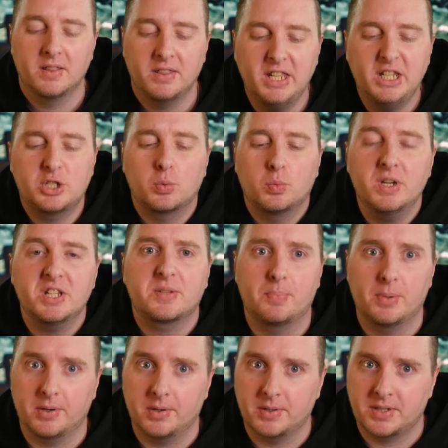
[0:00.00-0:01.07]
These
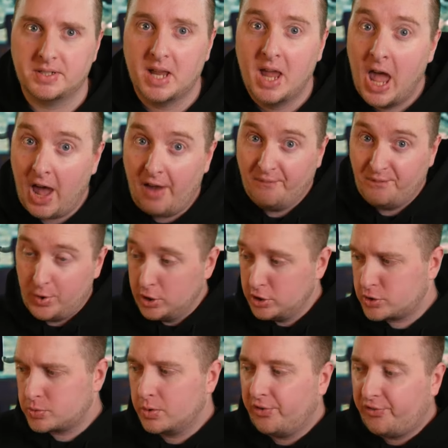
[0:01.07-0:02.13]
whispers at
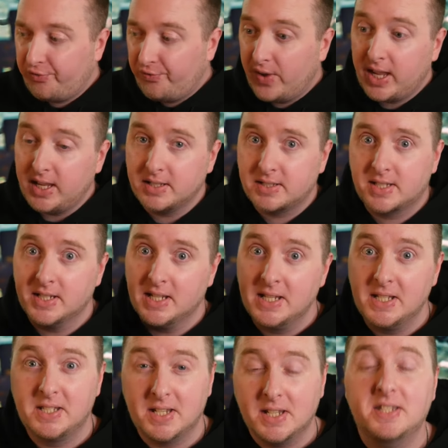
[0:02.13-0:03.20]
first were faint
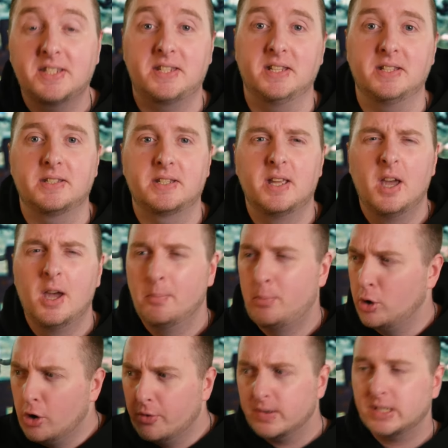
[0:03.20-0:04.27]
and distant,
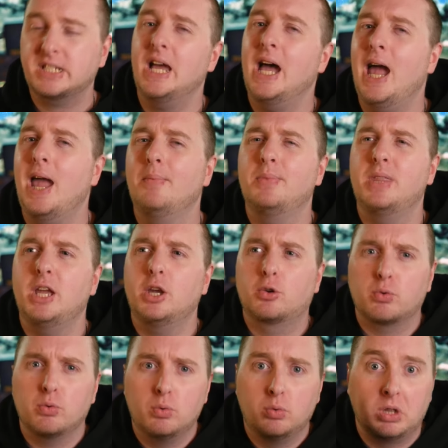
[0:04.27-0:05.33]
but over time they
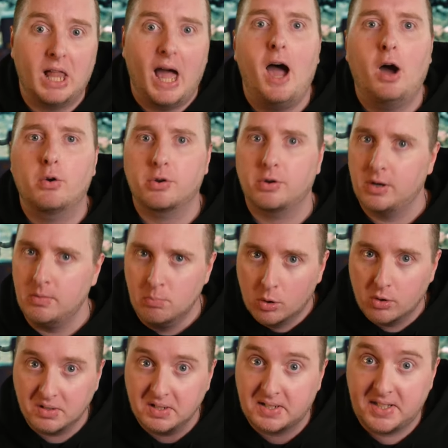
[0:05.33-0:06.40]
grew louder and
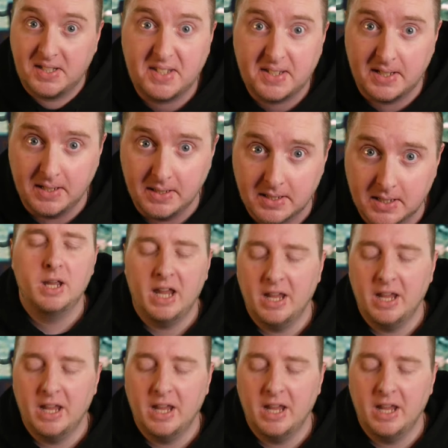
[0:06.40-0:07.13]
more insistent.